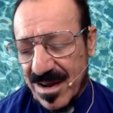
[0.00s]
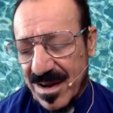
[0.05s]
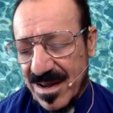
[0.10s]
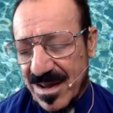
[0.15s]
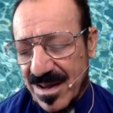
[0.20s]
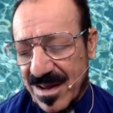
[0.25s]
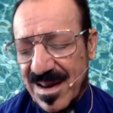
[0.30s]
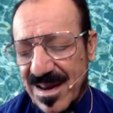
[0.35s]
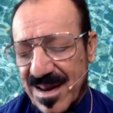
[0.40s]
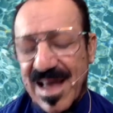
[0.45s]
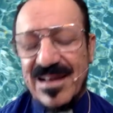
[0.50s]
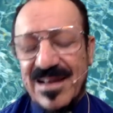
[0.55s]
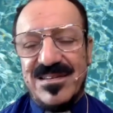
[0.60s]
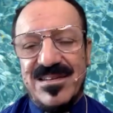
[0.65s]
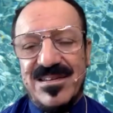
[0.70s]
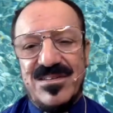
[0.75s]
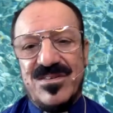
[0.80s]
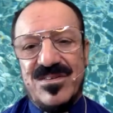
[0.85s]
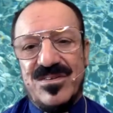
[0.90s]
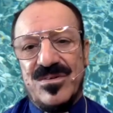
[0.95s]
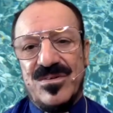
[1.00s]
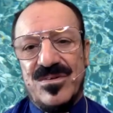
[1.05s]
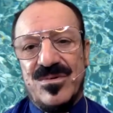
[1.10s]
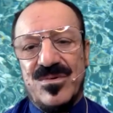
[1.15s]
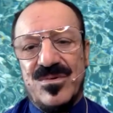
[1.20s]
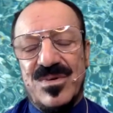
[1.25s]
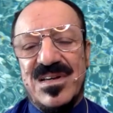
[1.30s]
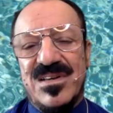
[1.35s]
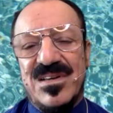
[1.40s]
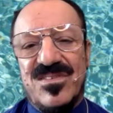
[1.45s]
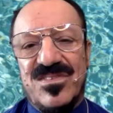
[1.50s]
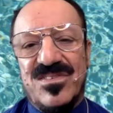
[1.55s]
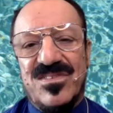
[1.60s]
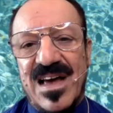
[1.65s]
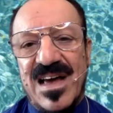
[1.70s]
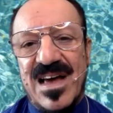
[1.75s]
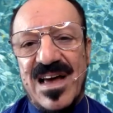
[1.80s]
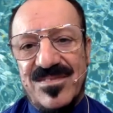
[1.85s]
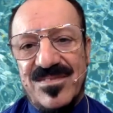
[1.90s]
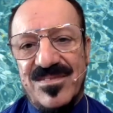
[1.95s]
connecting to
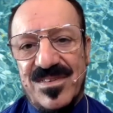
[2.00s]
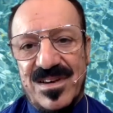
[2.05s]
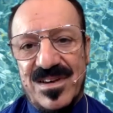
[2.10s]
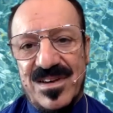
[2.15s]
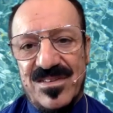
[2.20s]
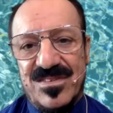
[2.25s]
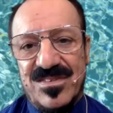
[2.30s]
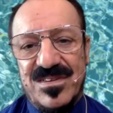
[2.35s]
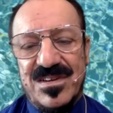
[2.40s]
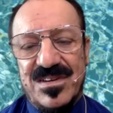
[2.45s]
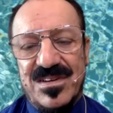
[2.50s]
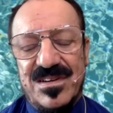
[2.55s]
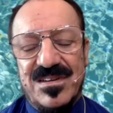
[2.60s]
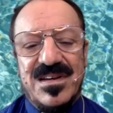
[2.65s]
inside of us,